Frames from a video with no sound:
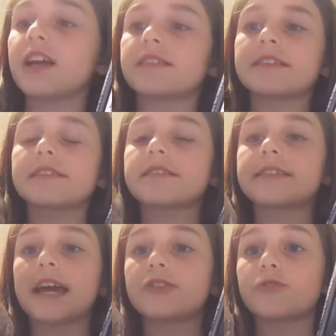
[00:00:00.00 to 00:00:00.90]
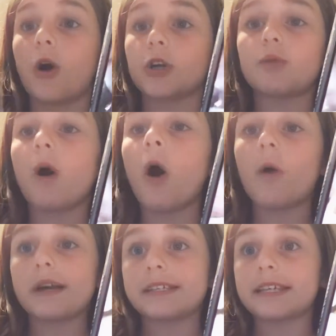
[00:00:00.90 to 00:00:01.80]
just stay strong. You will
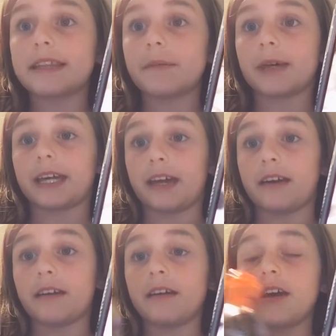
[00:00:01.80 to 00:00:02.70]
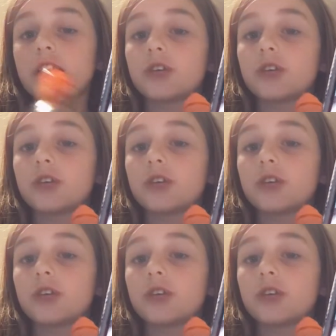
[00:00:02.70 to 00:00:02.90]
always see them again.